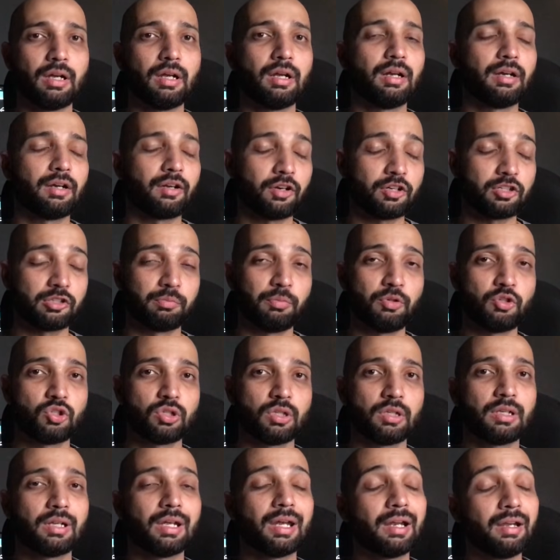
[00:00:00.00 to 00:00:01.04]
transmission,
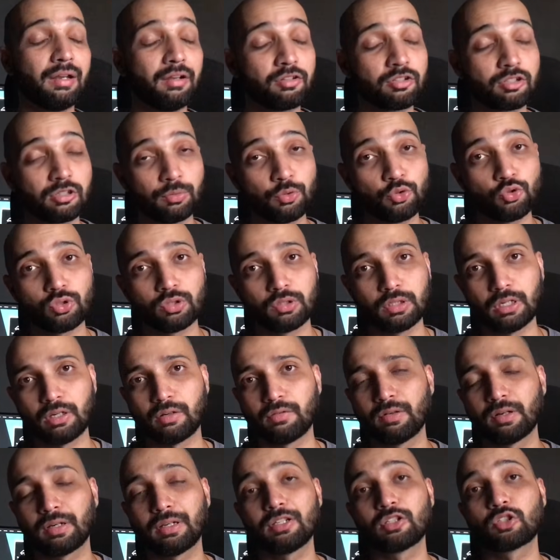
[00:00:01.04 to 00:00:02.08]
and distribution
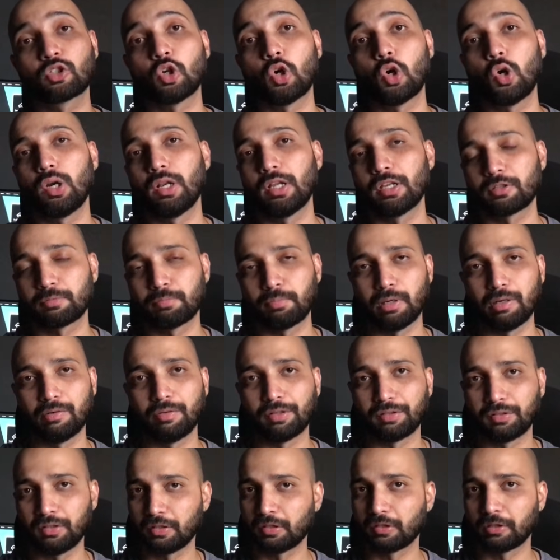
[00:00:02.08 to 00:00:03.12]
network is called as power
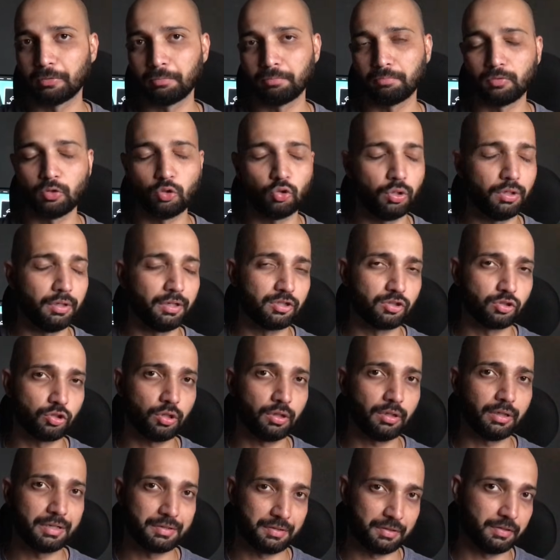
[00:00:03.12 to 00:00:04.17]
system. No, it is not
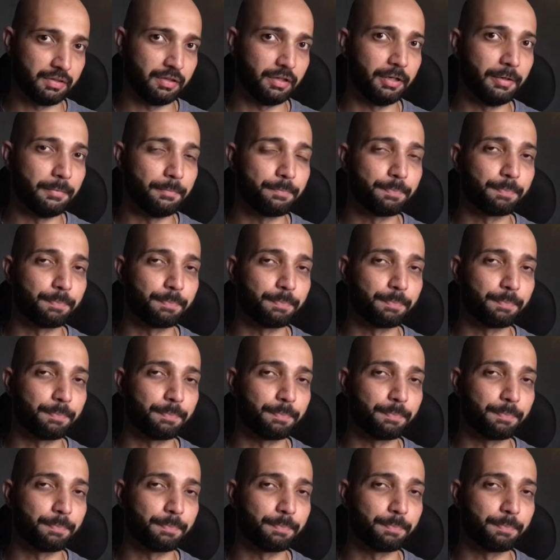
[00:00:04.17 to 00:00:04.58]
necessary.